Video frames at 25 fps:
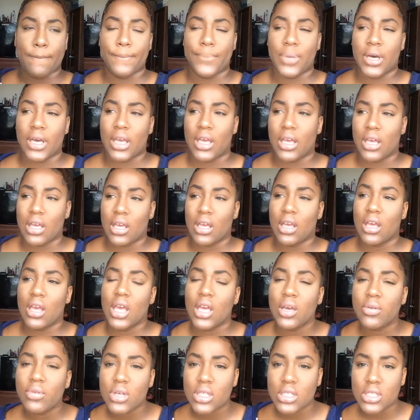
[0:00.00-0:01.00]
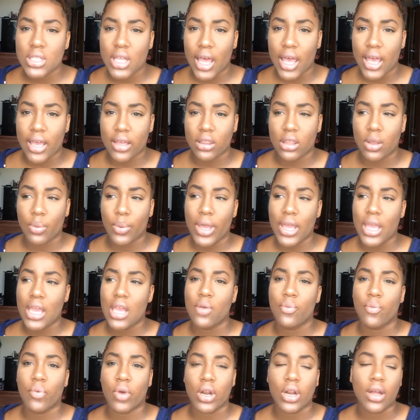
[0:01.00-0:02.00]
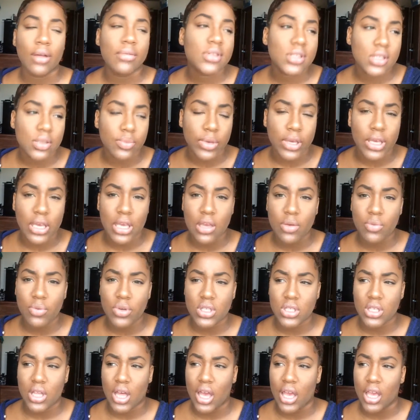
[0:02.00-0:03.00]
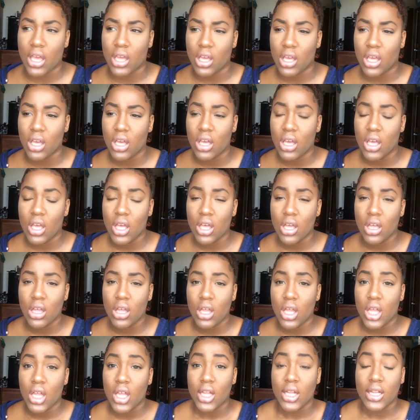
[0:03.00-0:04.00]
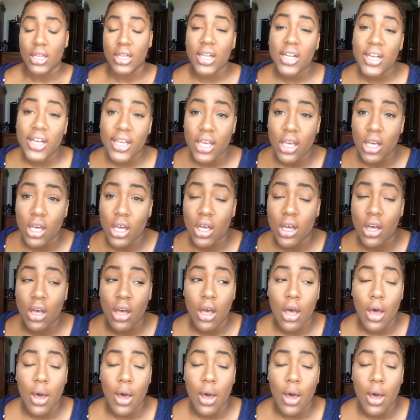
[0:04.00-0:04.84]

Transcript: but he was like, the way he ran up to me, he was like, Lydia,